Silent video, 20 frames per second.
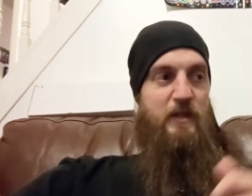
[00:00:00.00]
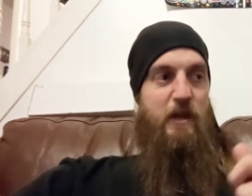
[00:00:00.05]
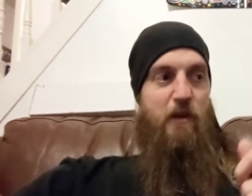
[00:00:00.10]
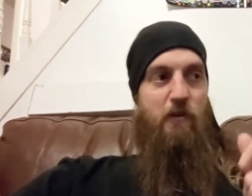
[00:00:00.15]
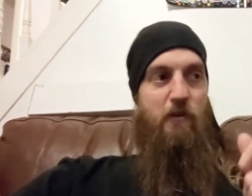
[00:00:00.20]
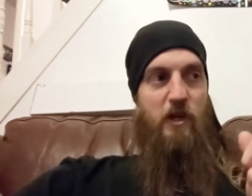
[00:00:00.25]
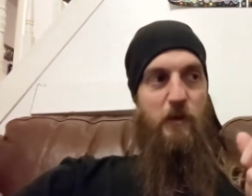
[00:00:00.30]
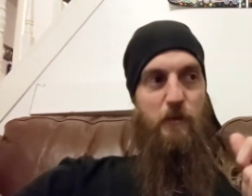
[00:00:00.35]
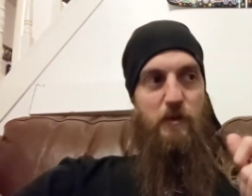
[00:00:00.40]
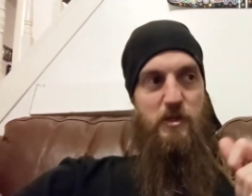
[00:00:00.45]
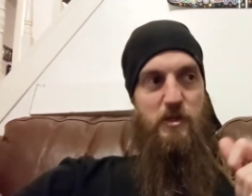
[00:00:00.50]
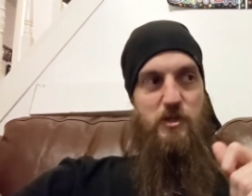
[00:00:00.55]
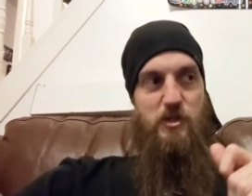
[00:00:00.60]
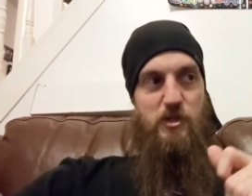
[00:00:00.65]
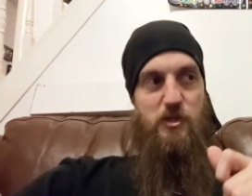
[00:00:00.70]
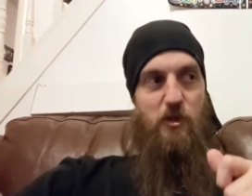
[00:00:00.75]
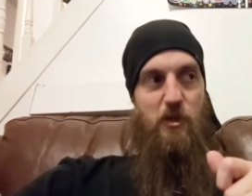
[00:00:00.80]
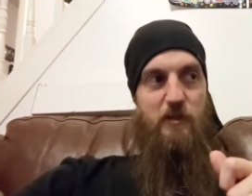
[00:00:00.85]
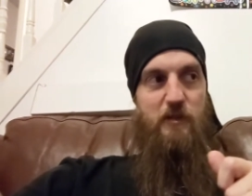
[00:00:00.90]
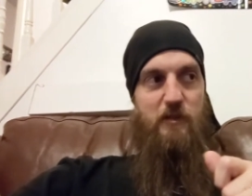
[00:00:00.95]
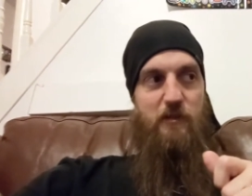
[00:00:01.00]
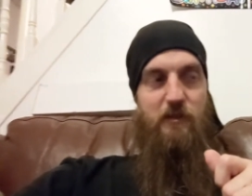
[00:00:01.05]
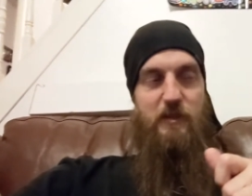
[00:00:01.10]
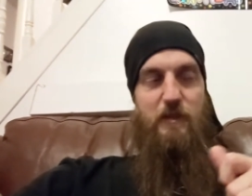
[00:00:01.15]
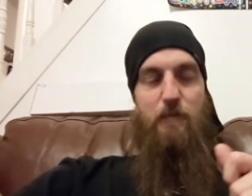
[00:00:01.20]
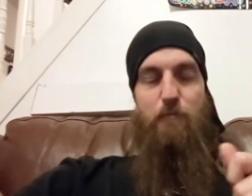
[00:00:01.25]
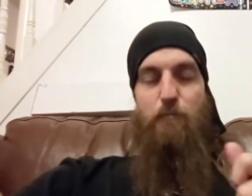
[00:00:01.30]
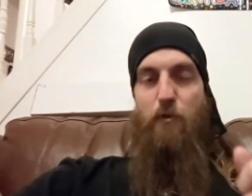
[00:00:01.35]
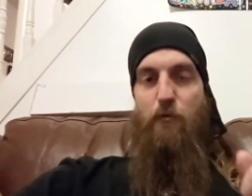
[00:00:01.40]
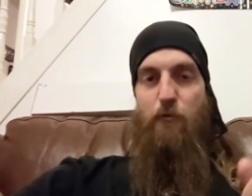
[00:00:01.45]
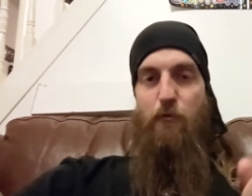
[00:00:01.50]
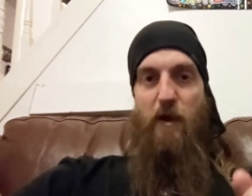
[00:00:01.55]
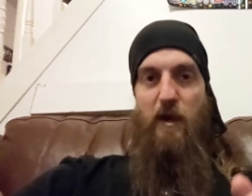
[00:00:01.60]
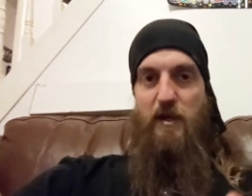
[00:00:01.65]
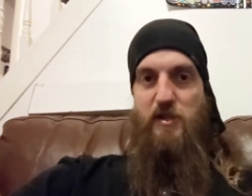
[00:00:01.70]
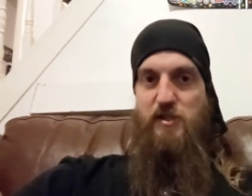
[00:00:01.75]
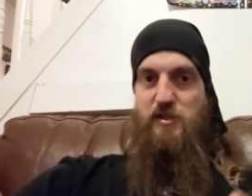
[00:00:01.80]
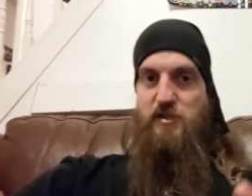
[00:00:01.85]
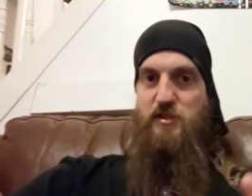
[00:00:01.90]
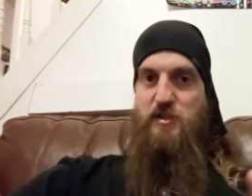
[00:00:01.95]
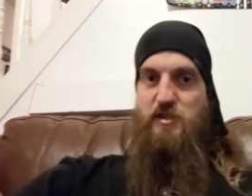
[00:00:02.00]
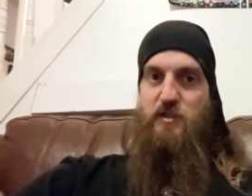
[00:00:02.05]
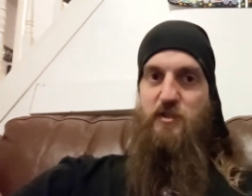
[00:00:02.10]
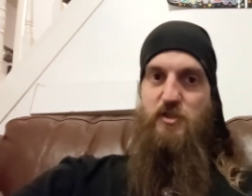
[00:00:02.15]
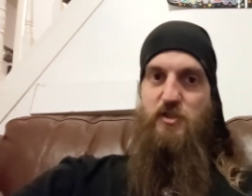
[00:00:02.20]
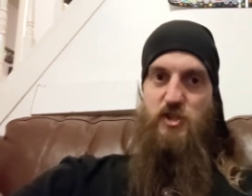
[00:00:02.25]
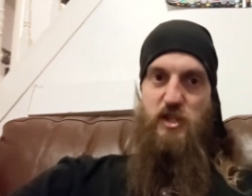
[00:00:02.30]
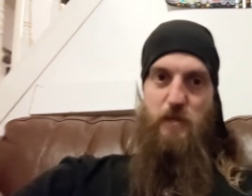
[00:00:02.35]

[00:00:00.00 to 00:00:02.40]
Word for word: There are going to be slight little imperfections in the